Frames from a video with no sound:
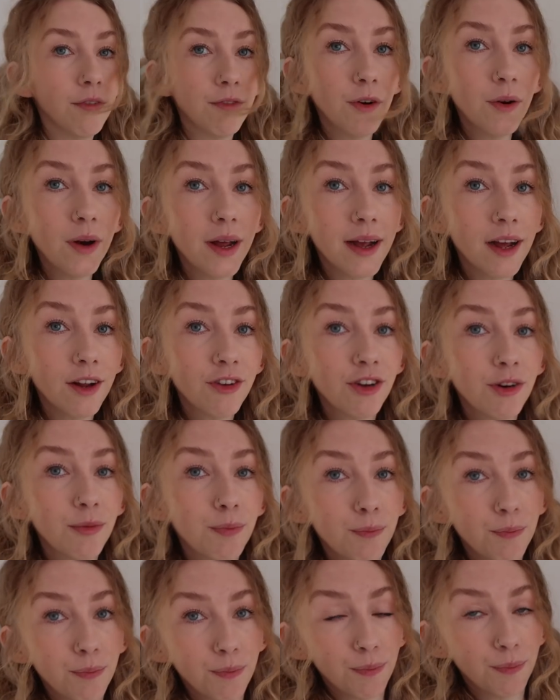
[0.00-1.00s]
I feel like I should
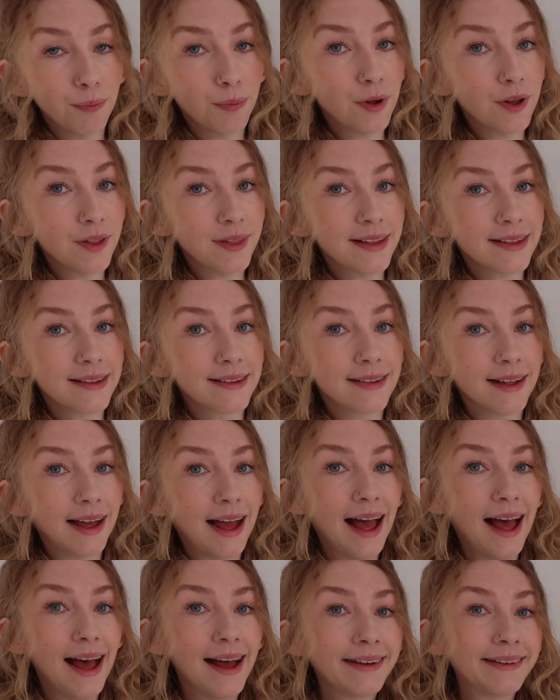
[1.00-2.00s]
put this
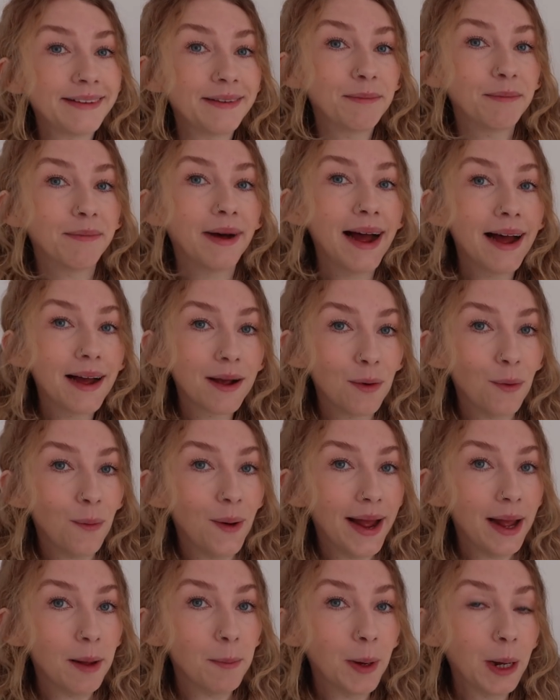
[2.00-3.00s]
hat and bag
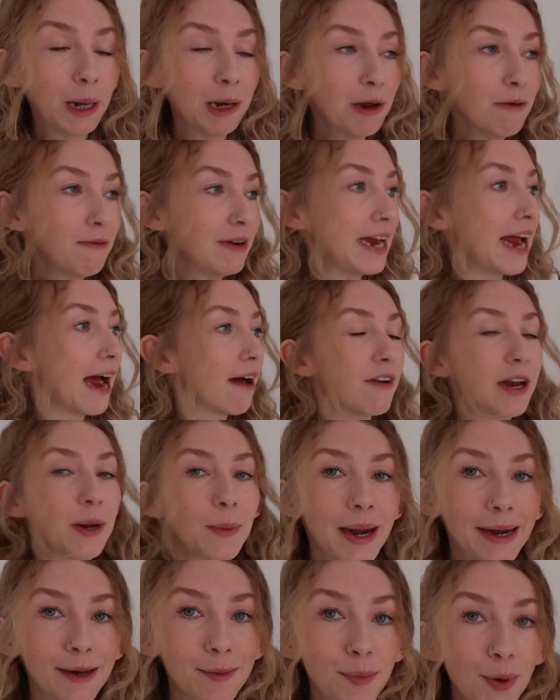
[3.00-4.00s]
away, but I don't really have
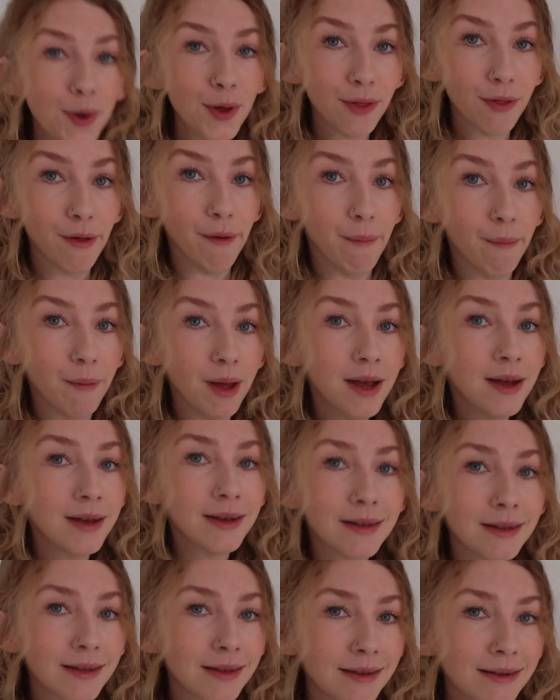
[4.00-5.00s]
anywhere to put them.
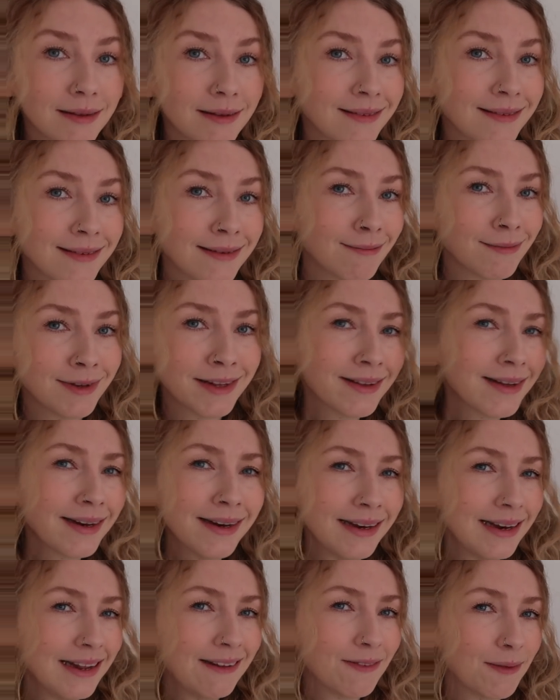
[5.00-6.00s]
So I'm just
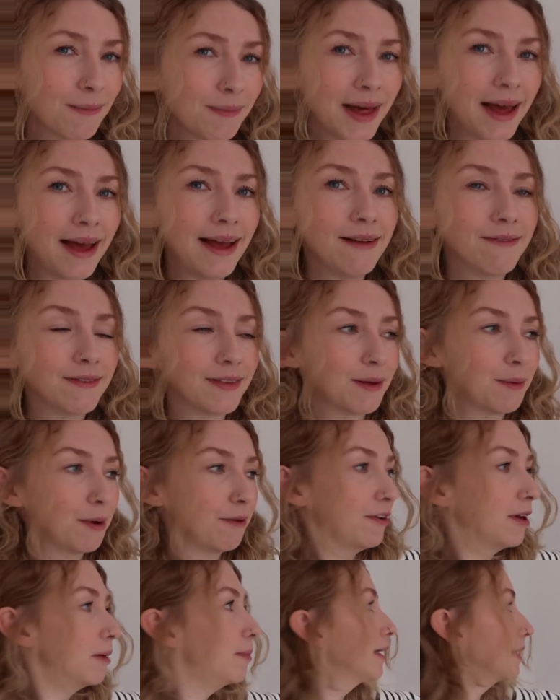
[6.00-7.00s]
gonna leave them there, even though I
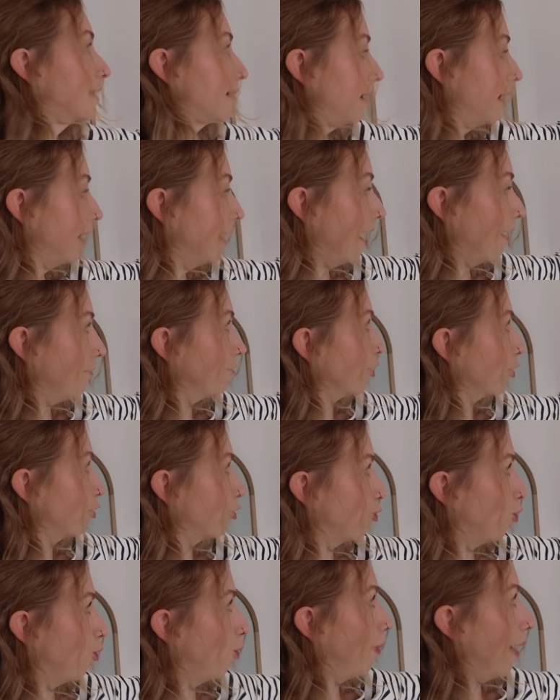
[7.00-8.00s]
feel a bit silly having a
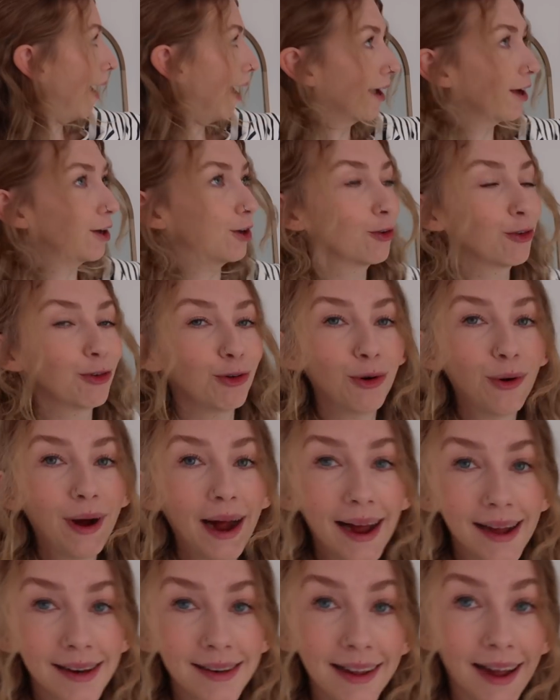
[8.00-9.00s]
straw bag and a straw
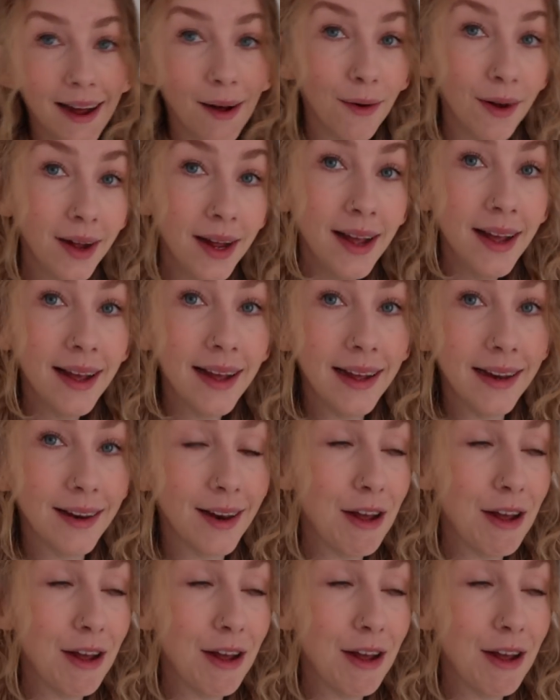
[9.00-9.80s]
hat out in